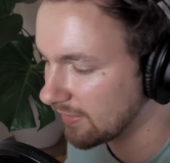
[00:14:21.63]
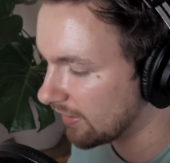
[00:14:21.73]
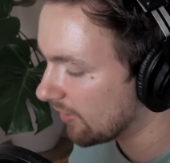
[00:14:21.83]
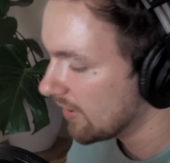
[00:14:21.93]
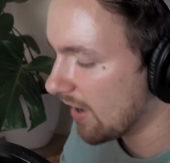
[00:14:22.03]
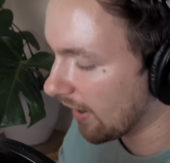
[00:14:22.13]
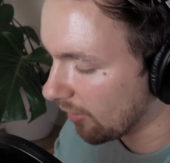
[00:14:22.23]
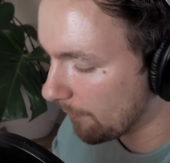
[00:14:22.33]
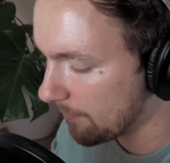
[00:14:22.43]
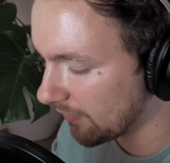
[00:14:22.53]
You know, a
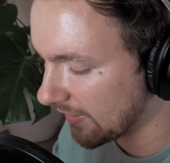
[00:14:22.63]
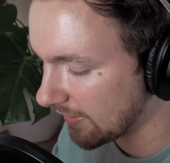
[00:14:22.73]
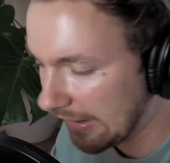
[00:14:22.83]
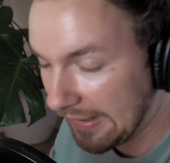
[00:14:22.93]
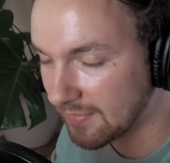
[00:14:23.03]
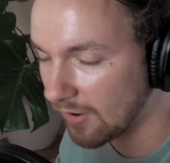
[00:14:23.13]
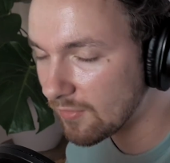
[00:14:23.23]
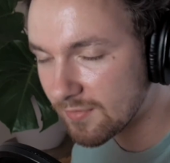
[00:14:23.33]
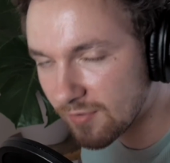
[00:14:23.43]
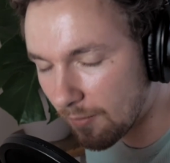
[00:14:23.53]
lot of people think, you know, it's
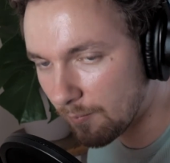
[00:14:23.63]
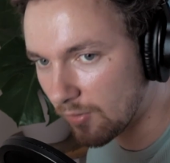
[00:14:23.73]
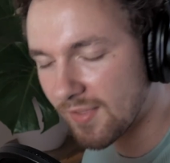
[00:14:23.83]
ensemble.